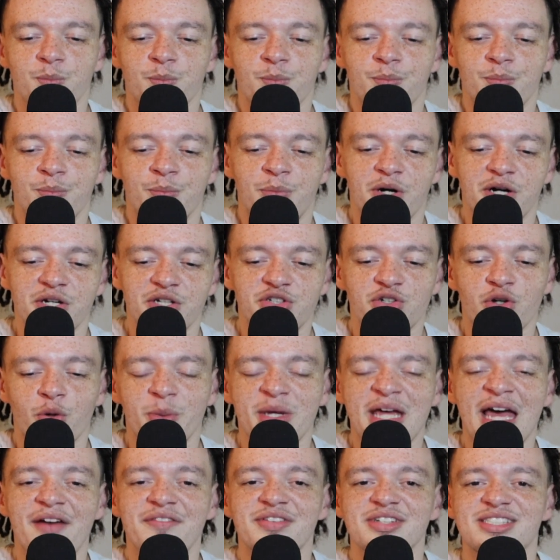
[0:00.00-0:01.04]
But, you know,
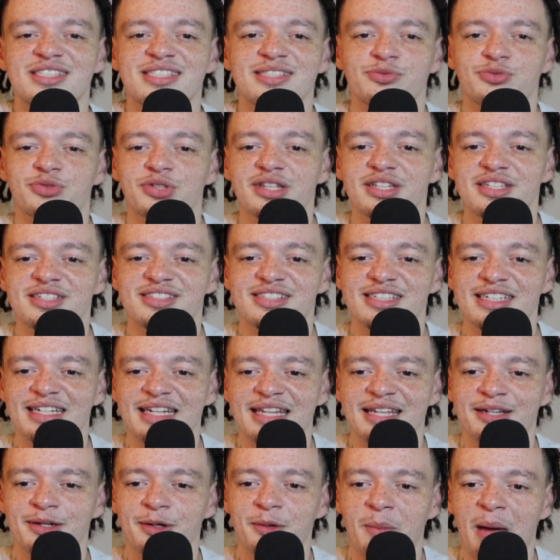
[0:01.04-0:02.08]
we haven't really seen
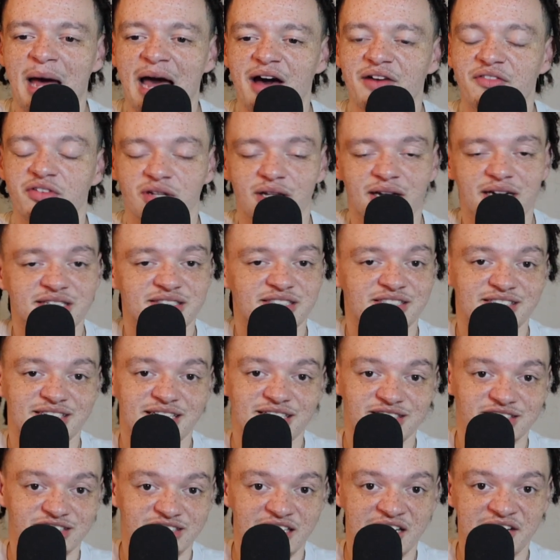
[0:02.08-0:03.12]
him have a lot of
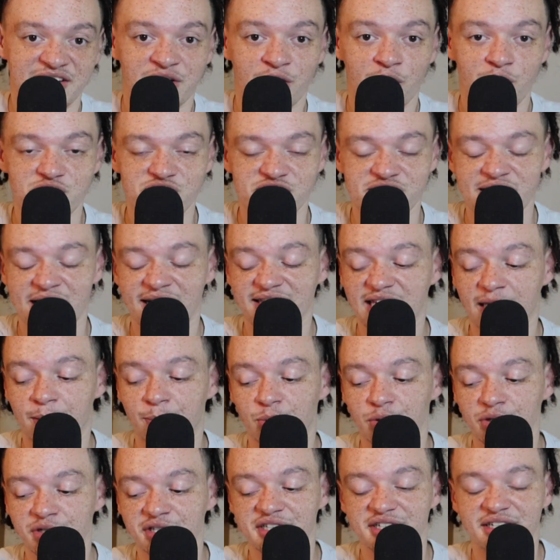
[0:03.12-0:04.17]
success as a head coach. He had that
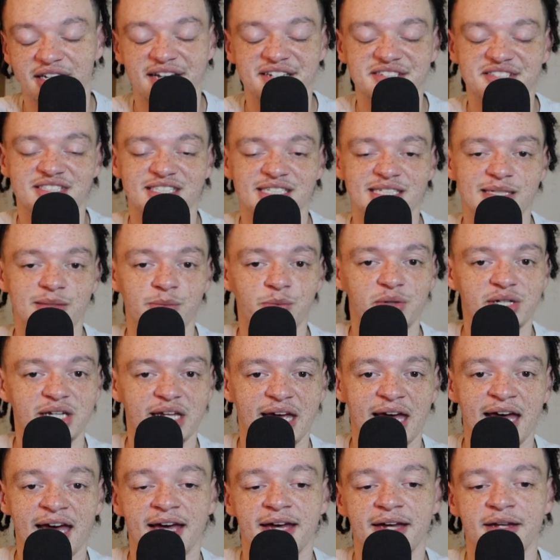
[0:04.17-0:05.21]
Brooklyn Nets team when they
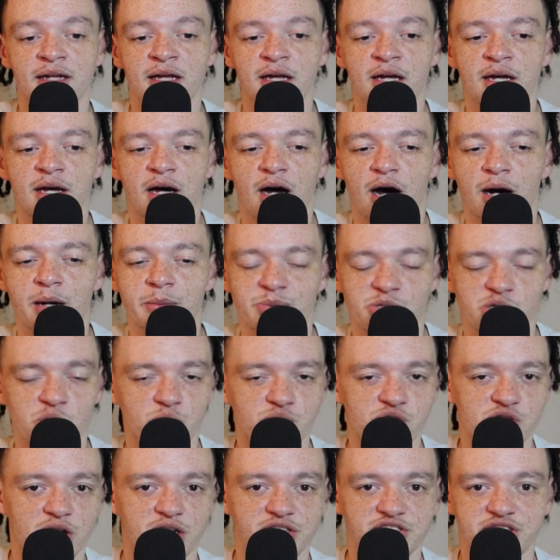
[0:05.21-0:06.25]
had Joe
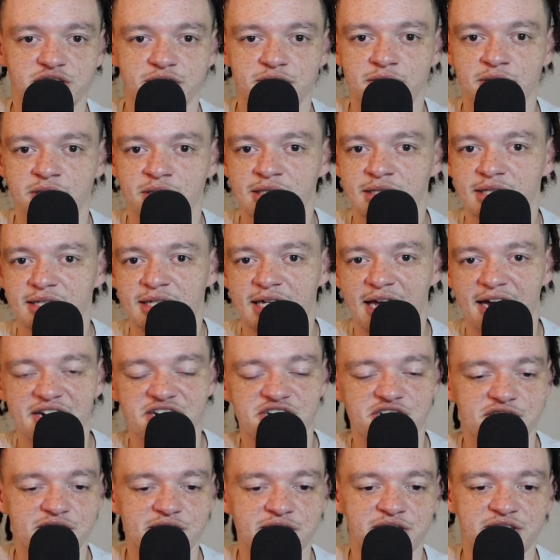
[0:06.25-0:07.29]
Johnson,
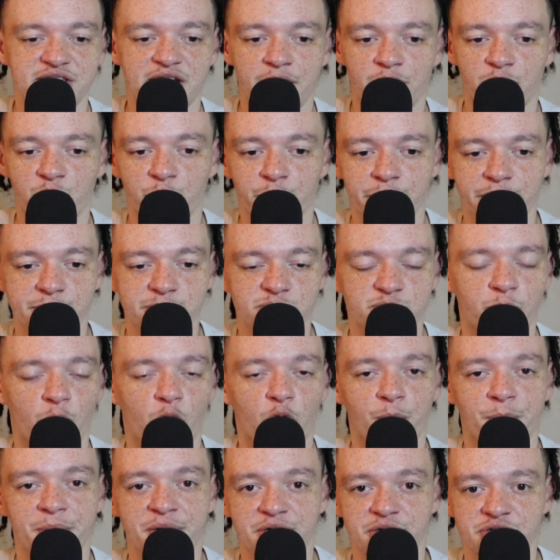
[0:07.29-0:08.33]
KG, Darren Williams,
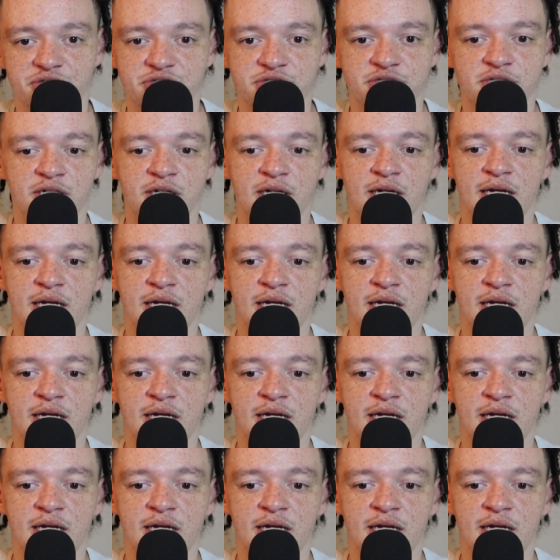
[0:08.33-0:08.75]
Paul Pierce.